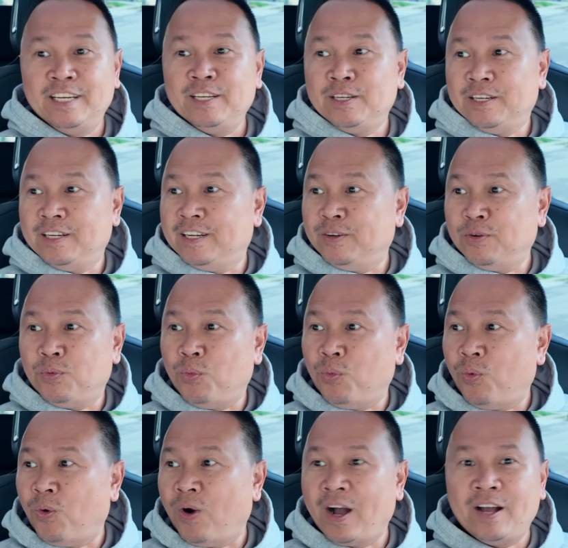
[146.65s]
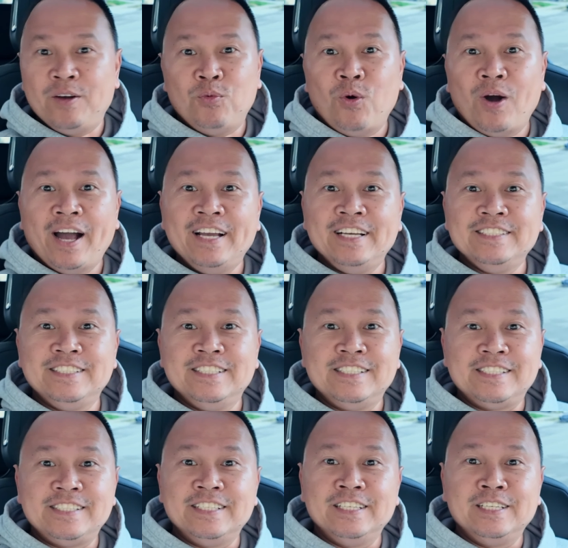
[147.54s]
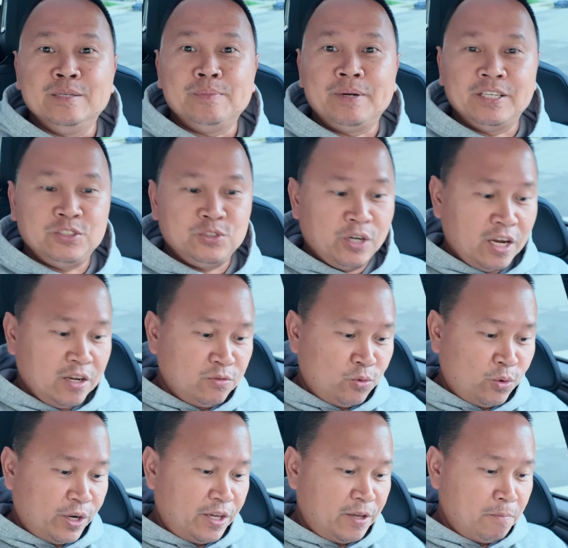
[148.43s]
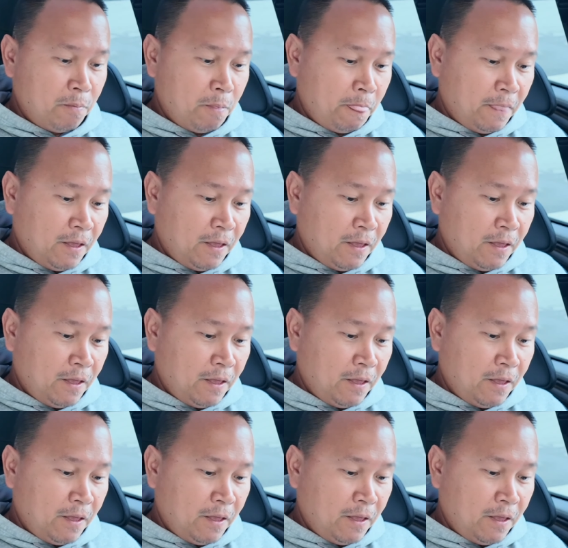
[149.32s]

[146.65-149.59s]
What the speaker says: and why is this sitting in my driveway?